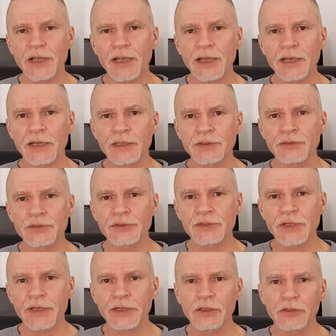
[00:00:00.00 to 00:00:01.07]
and
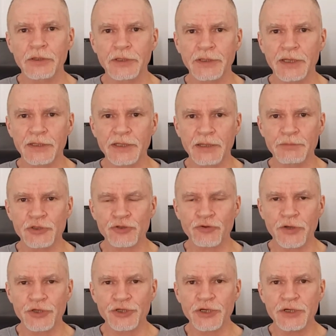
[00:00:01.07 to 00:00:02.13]
take a look at that
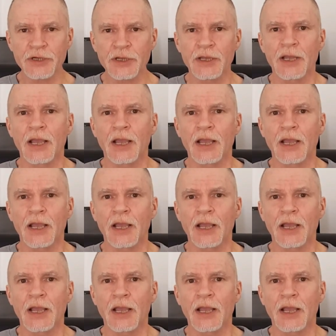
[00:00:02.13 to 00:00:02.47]
demonstration.